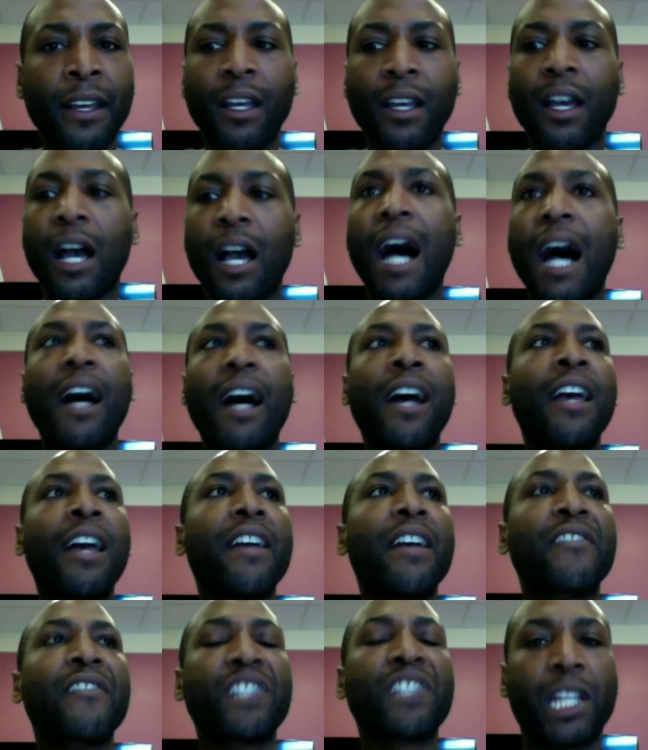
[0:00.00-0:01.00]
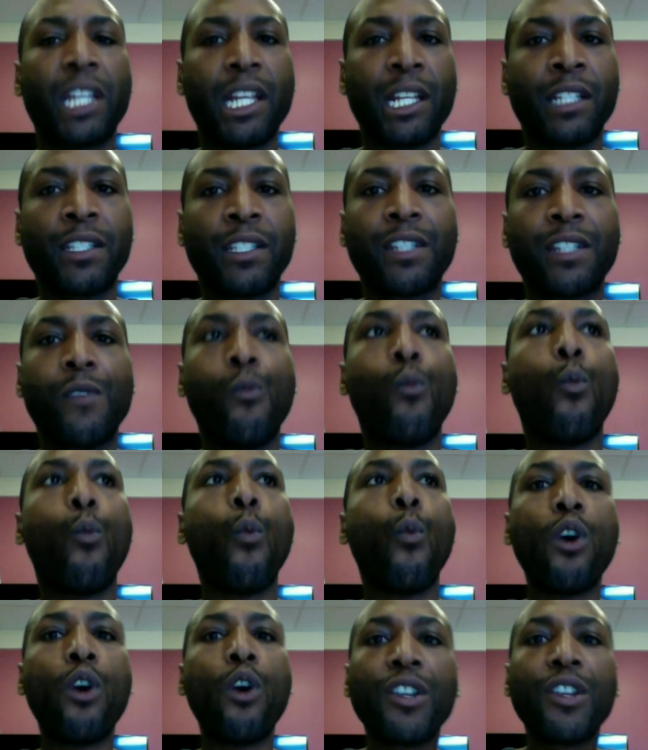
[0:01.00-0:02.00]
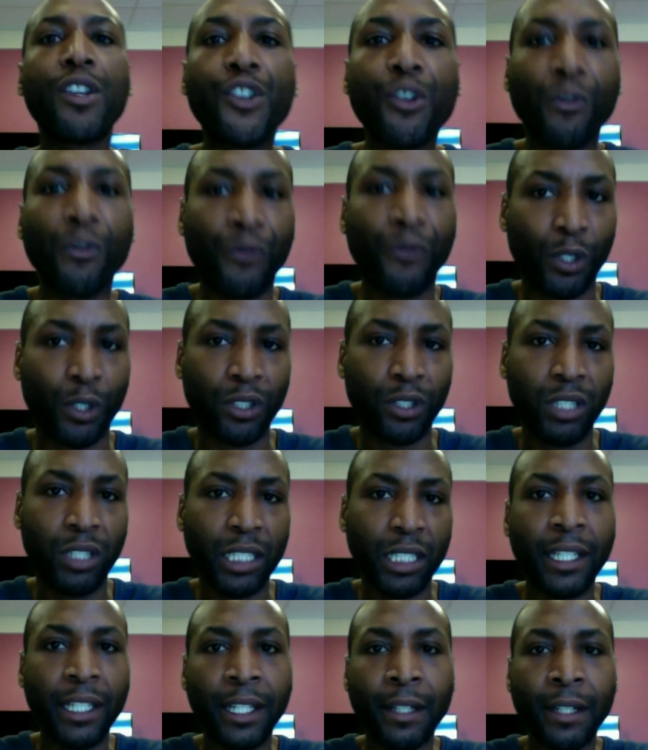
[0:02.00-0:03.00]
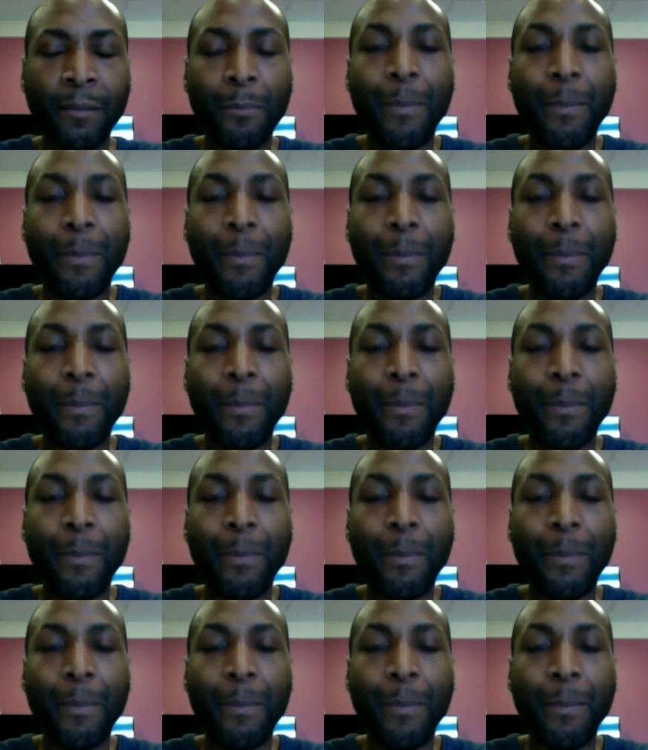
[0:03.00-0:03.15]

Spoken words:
I have seen some wonderful looking